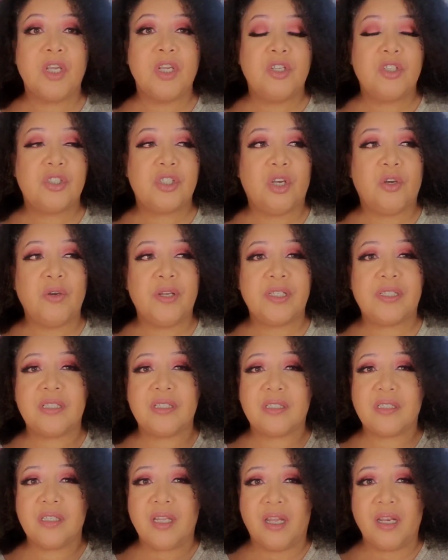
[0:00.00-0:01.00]
So it's a
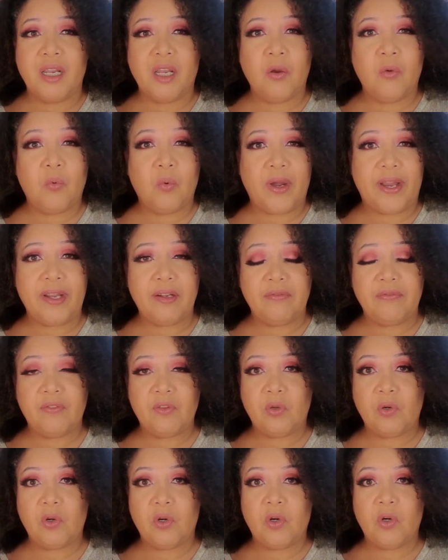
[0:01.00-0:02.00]
stunning white
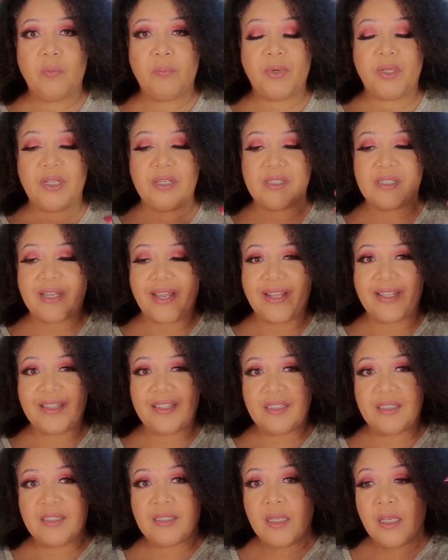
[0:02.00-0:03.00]
floral, but it's got
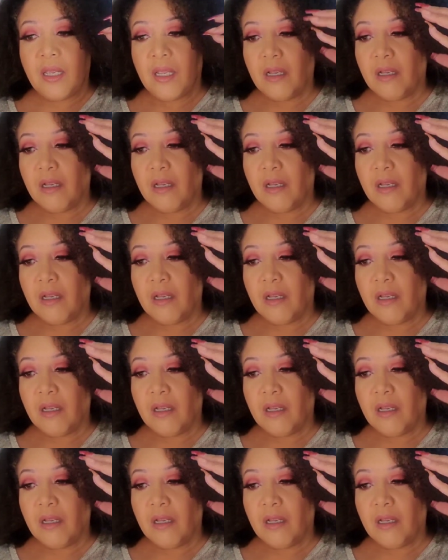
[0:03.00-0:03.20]
this